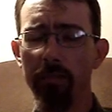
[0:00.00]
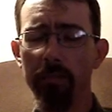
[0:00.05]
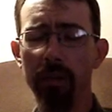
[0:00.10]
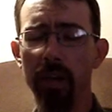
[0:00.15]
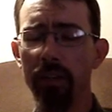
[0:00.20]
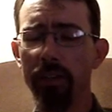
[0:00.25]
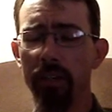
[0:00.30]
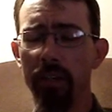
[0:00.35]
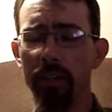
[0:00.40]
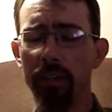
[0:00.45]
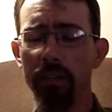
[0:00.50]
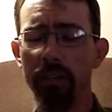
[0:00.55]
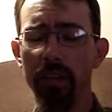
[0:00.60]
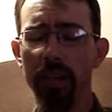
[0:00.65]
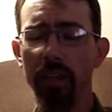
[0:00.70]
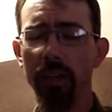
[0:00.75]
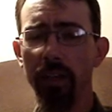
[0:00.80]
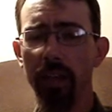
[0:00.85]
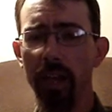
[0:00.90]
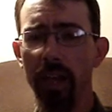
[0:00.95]
presidents
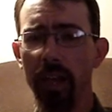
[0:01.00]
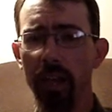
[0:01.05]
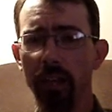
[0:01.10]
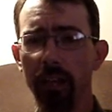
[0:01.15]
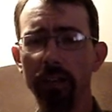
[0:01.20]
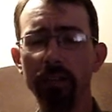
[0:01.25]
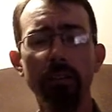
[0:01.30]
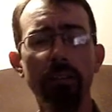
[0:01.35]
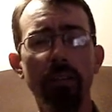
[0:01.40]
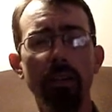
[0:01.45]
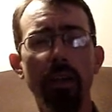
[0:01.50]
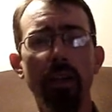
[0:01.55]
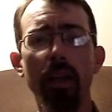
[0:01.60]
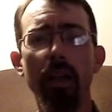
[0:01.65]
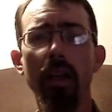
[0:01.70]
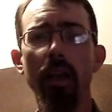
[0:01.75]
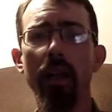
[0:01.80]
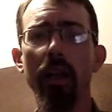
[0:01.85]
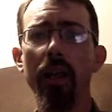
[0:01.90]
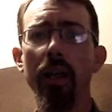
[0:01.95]
and kings
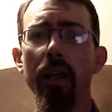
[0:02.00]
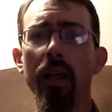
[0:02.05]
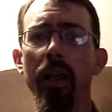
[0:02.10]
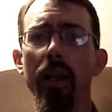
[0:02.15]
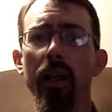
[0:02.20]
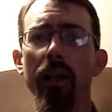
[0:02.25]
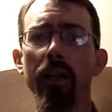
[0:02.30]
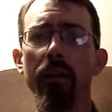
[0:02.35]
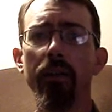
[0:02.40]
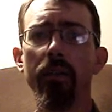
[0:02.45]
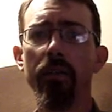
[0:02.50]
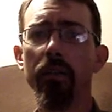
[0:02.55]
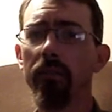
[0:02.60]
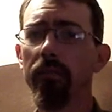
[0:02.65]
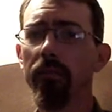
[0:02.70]
and